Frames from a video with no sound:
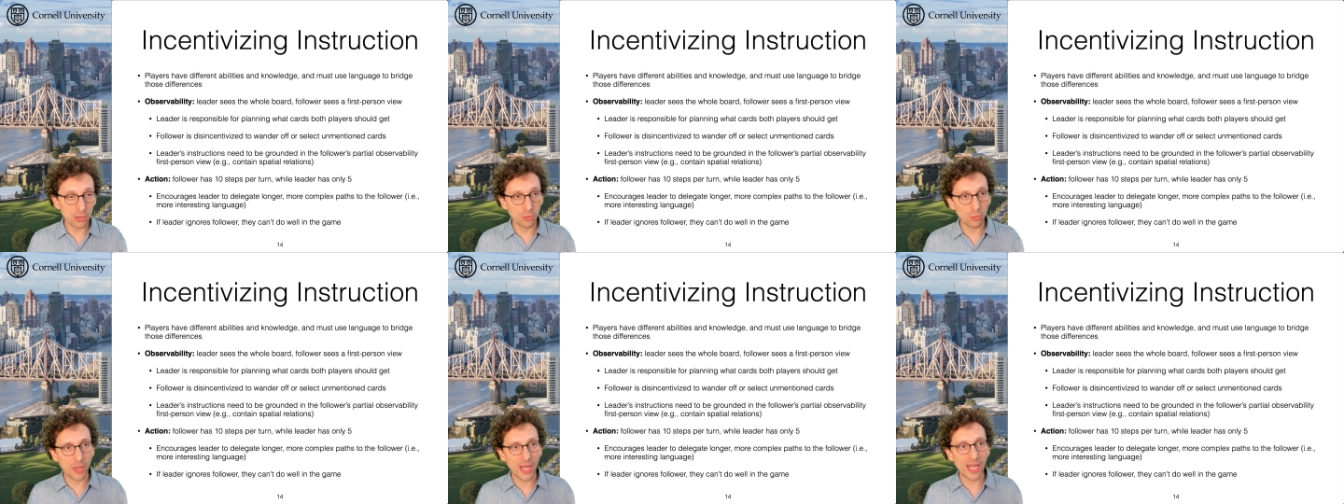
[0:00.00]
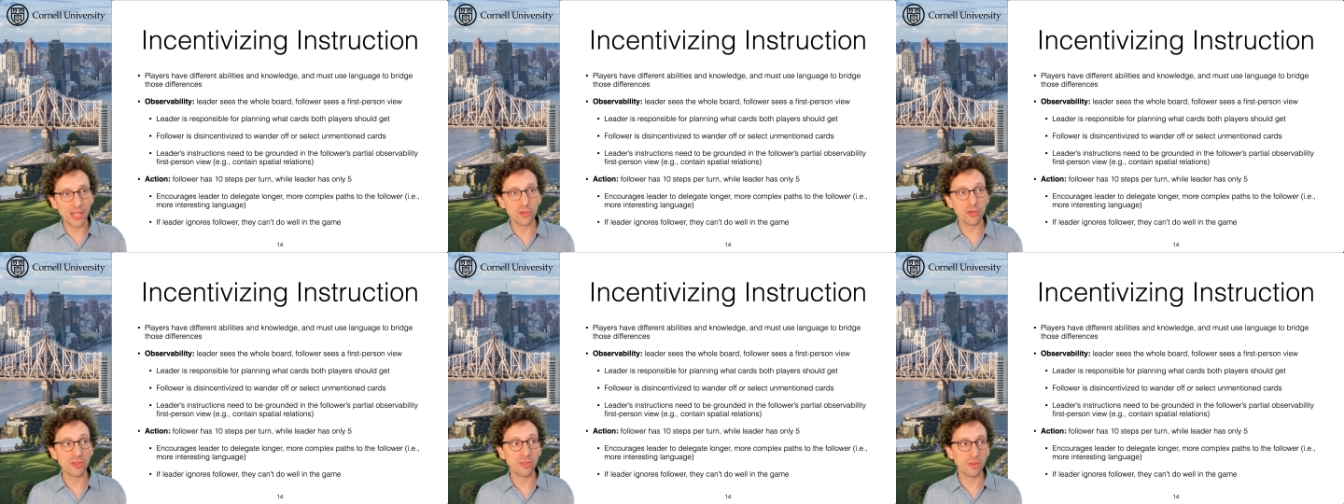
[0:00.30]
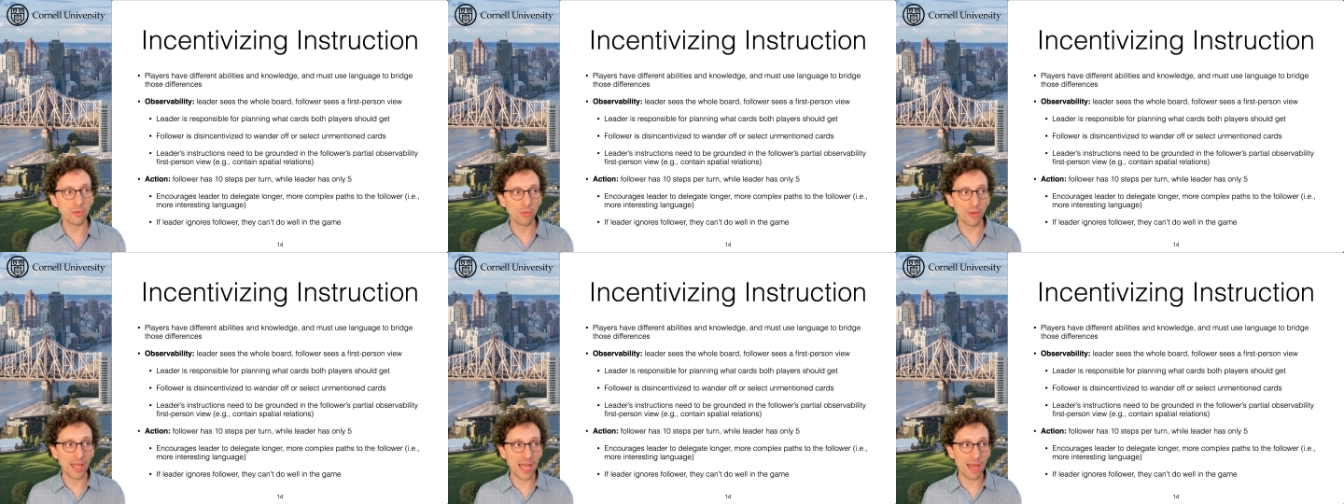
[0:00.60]
two agents
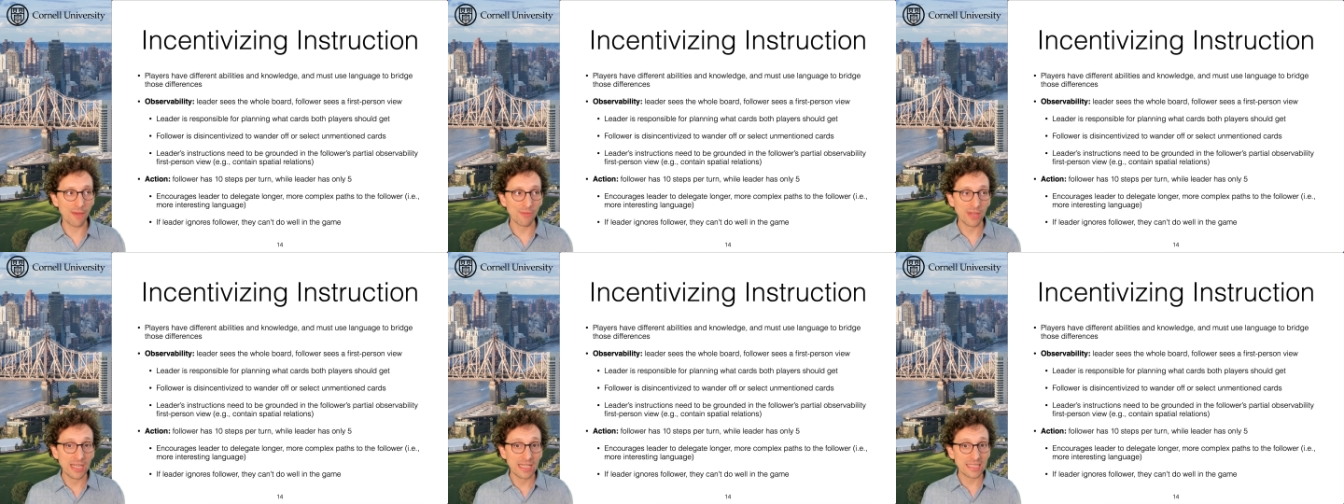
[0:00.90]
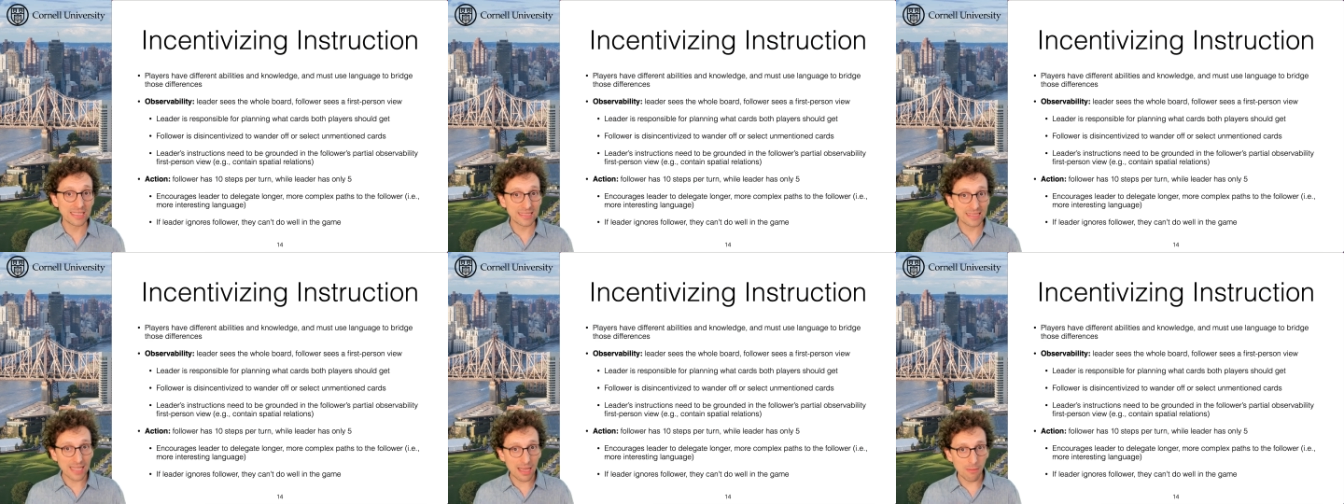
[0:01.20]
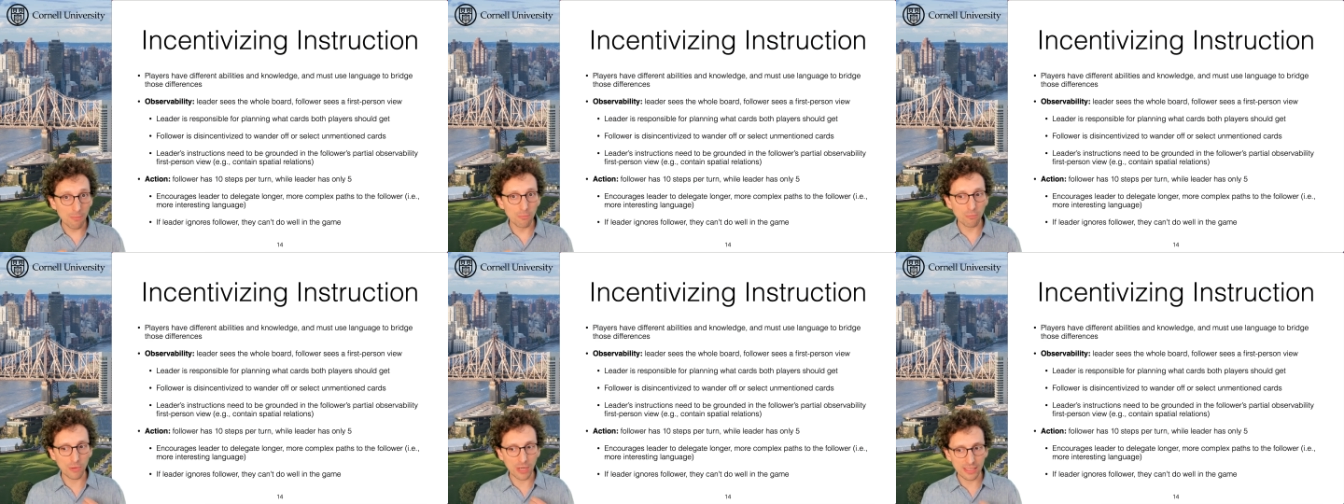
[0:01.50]
to have
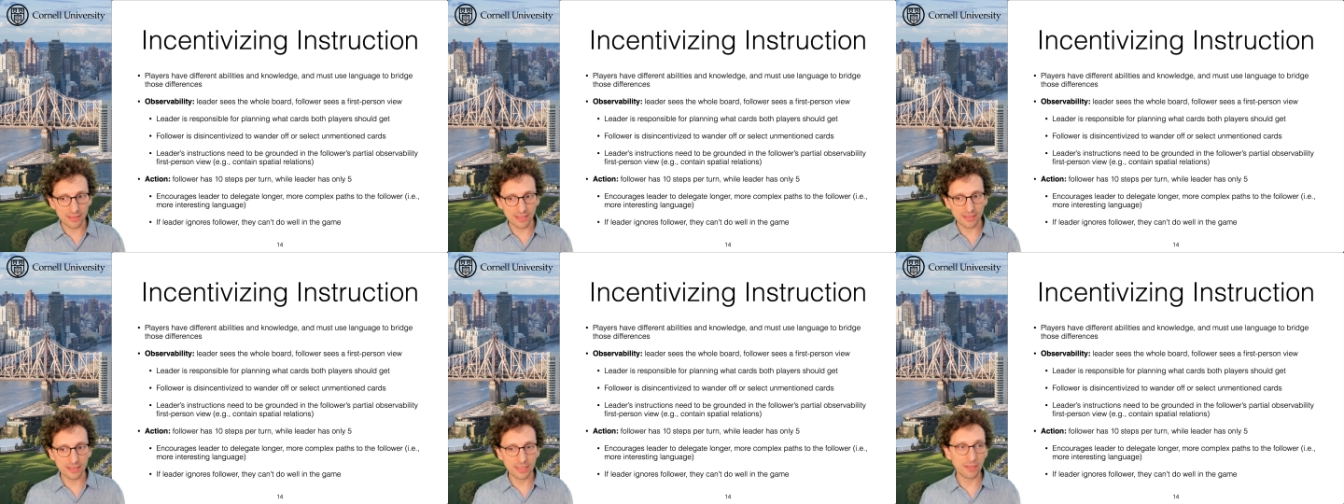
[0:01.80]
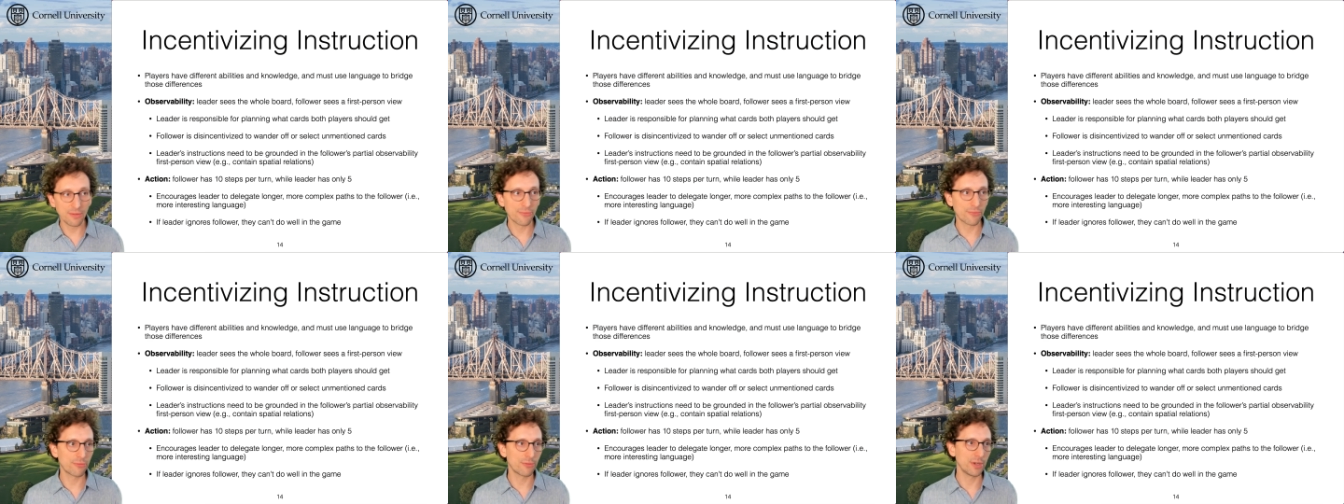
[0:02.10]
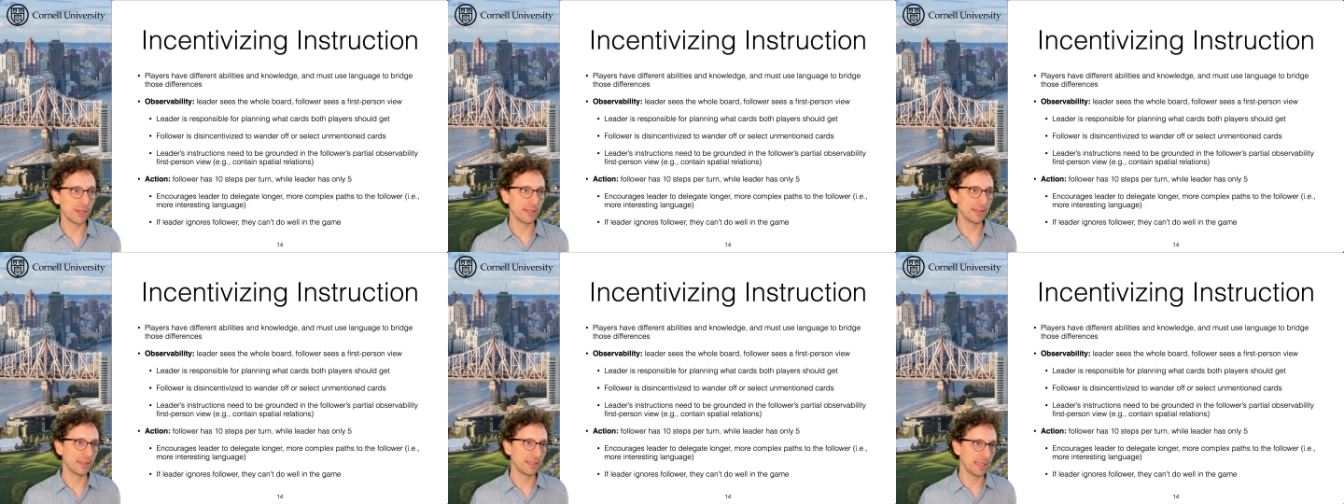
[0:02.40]
somewhat
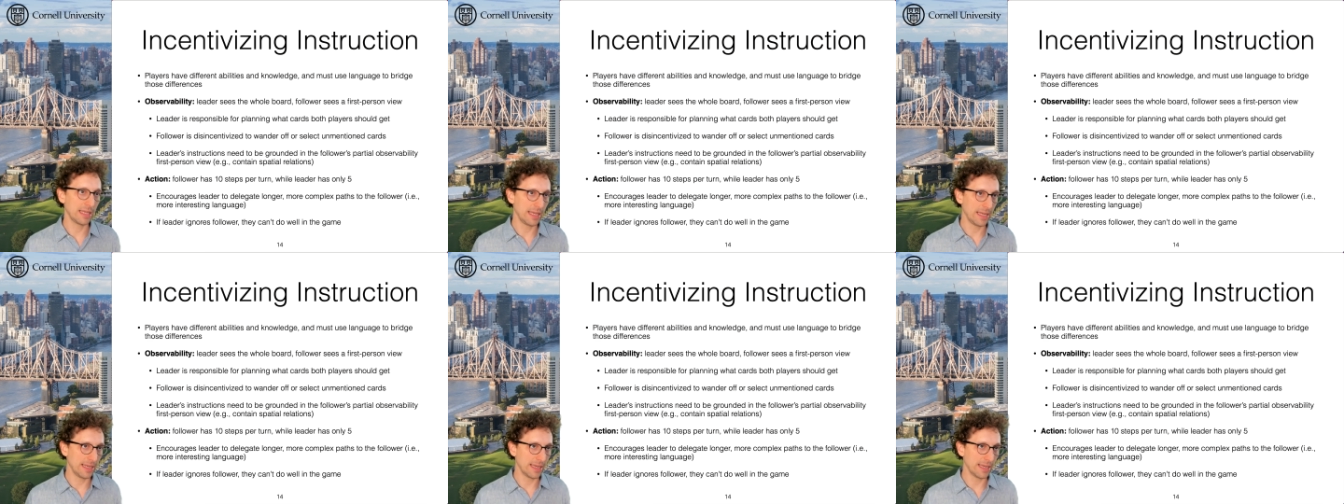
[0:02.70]
different